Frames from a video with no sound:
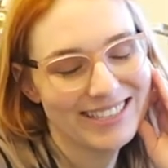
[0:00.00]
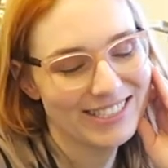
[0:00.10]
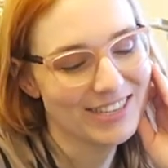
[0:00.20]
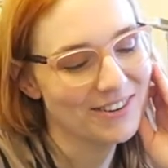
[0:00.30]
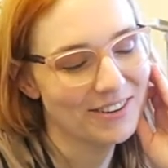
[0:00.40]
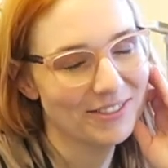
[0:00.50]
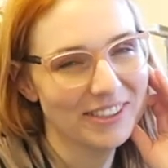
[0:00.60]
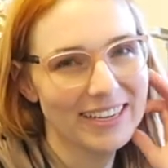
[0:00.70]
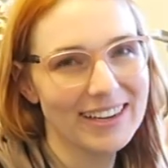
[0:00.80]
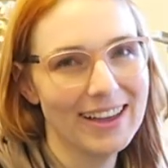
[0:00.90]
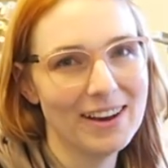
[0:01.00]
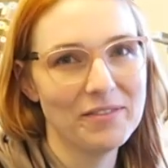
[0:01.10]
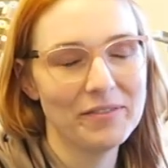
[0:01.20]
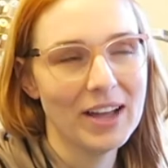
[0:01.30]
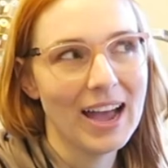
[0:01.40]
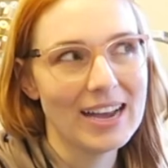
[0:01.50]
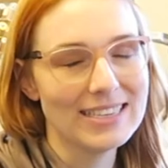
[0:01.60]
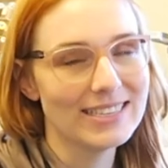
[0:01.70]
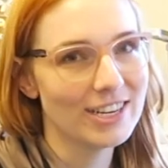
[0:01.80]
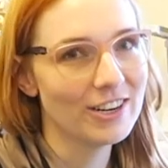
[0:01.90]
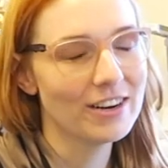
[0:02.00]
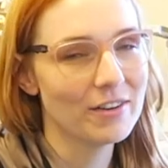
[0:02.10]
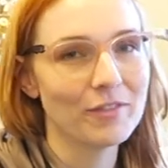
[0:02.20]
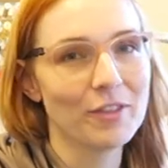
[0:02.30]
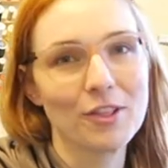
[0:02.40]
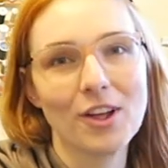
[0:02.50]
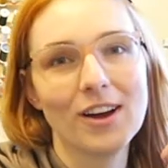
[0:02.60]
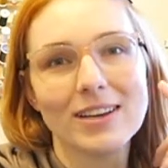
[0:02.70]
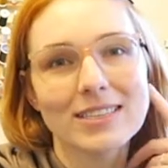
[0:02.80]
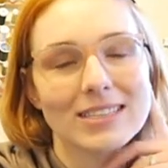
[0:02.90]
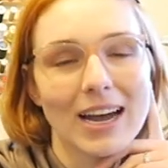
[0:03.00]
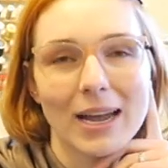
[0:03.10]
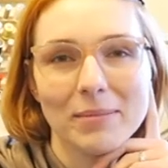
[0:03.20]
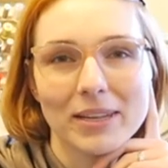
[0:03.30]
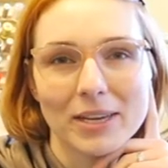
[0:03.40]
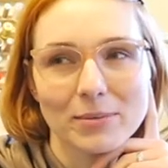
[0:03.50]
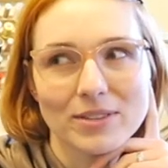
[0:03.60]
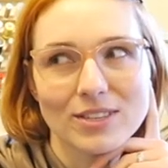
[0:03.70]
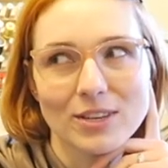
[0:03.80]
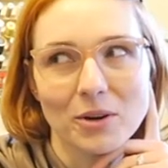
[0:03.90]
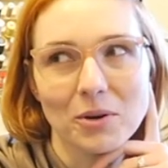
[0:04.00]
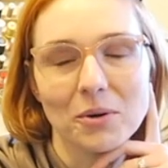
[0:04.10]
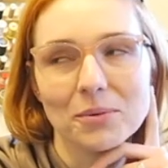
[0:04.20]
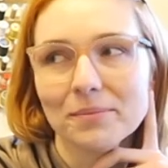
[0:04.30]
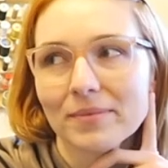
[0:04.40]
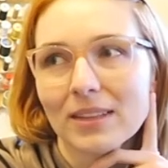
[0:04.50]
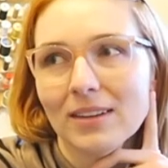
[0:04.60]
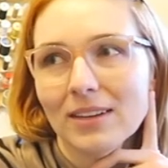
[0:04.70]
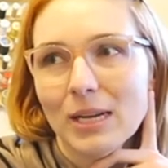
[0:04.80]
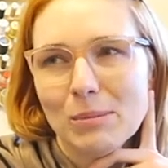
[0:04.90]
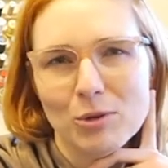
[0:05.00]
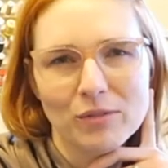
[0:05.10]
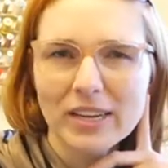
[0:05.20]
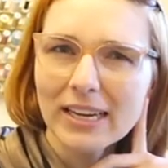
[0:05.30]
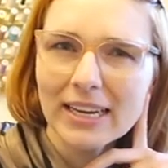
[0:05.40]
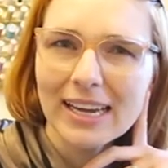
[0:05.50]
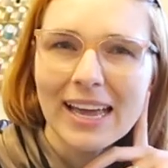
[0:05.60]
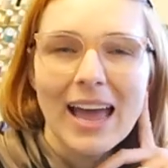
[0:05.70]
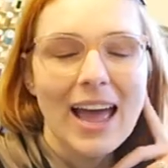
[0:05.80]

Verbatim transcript: So it really kind of, I stared at it for the longest time, like it was so moving.